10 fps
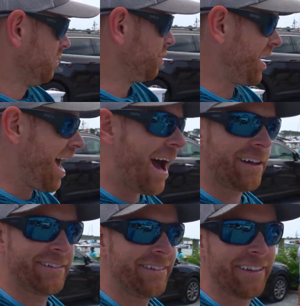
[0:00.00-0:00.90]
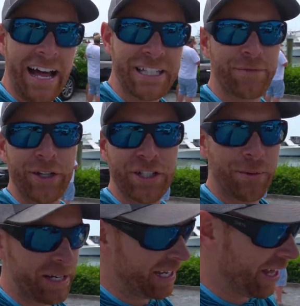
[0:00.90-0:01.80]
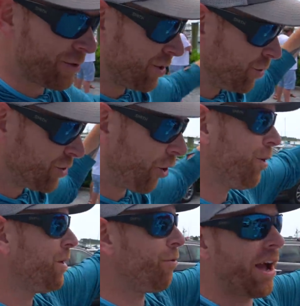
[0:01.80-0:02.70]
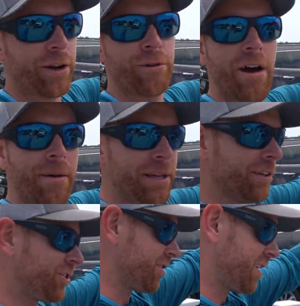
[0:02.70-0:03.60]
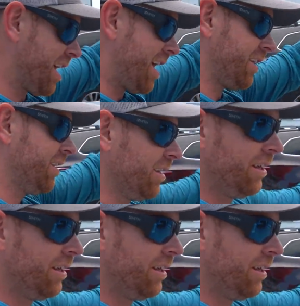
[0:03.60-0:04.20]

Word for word: But yeah, lots of fish coming in. That was a new tournament record Rob English just got.